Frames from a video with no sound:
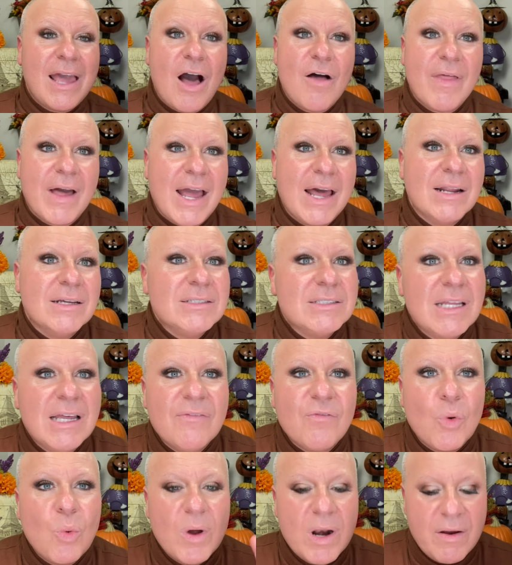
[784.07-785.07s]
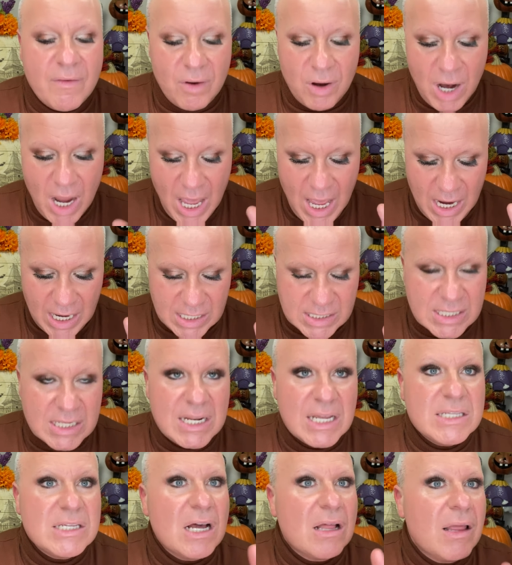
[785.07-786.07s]
all that kind of stuff or whatever, because it
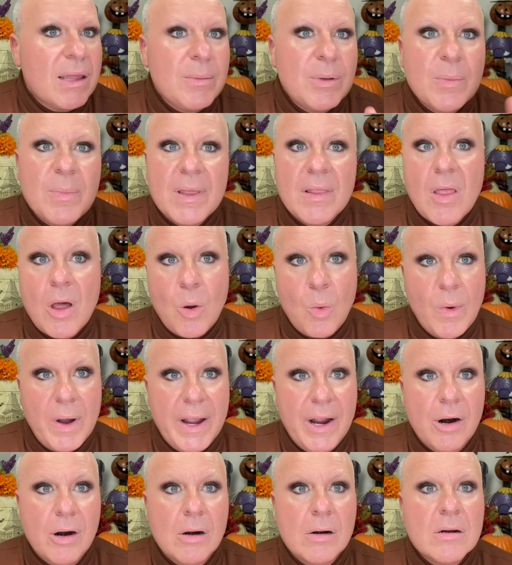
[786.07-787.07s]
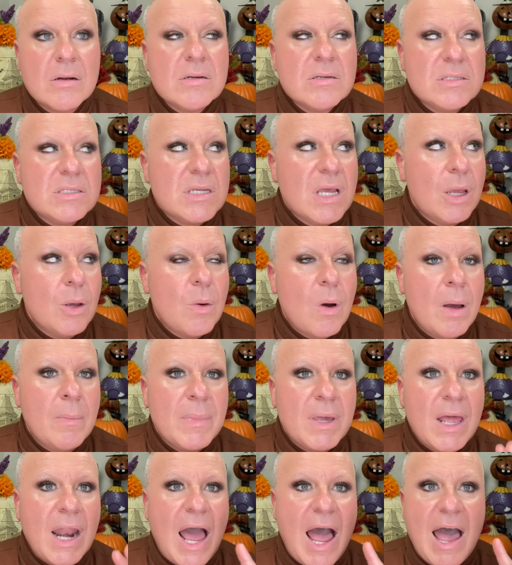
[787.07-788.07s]
doesn't claim to be long wear. So, I
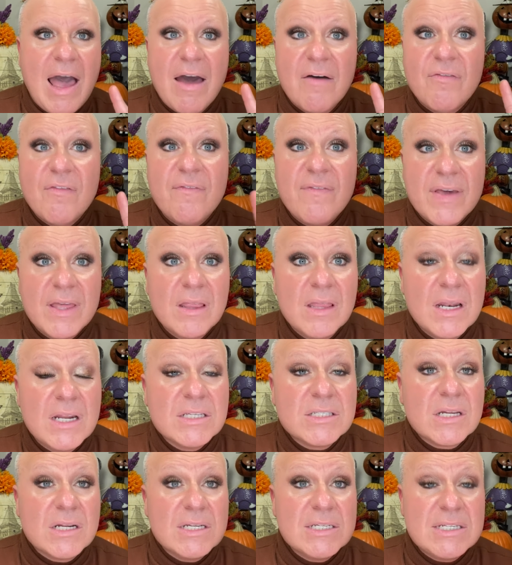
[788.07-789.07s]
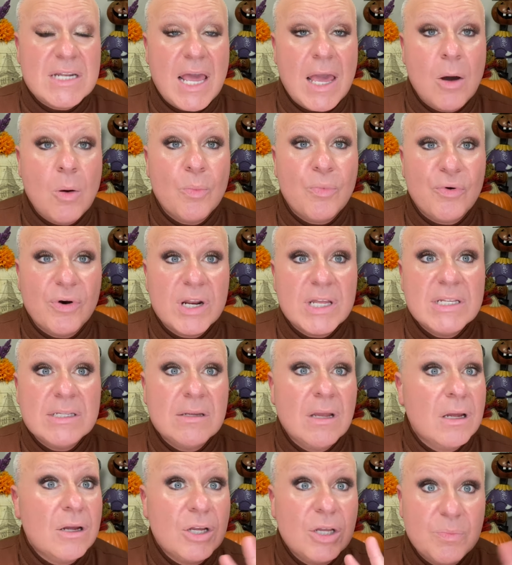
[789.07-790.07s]
mean, I have a feeling it's going to stay on pretty,
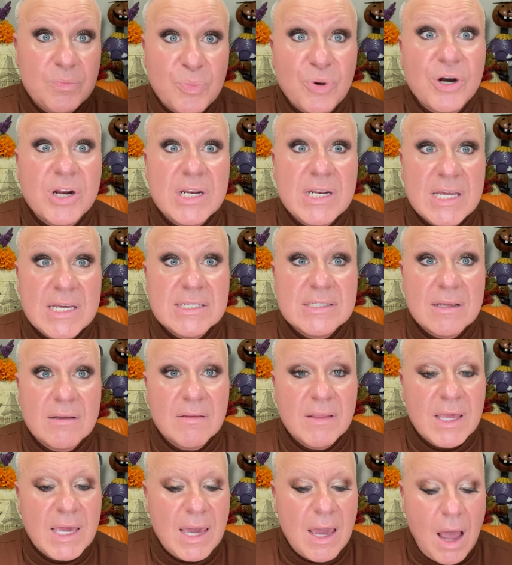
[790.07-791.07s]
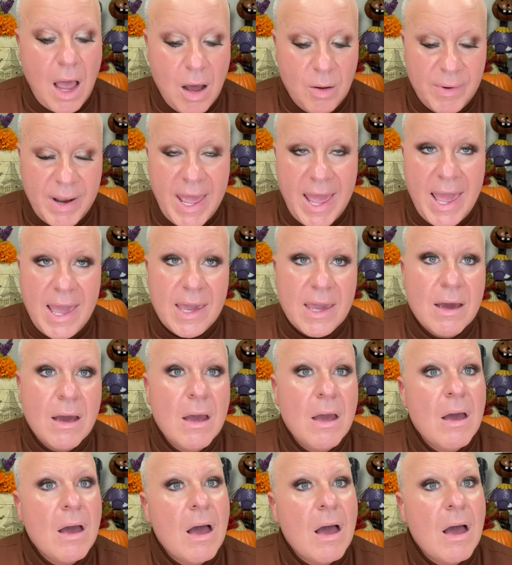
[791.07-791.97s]
pretty decently all day.